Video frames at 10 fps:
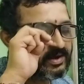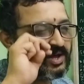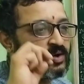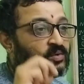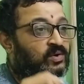
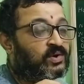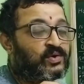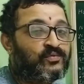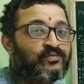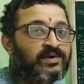Now,
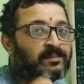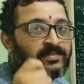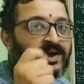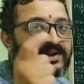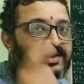
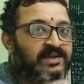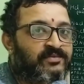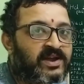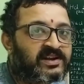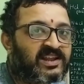from that time
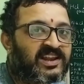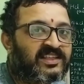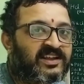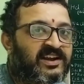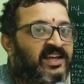we are
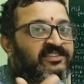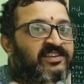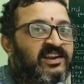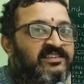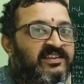telling that
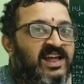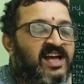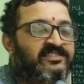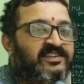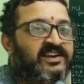HCl is an
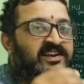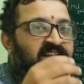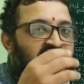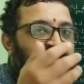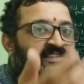
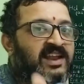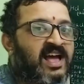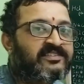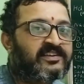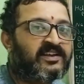acid, it's an
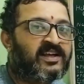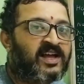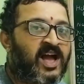acid.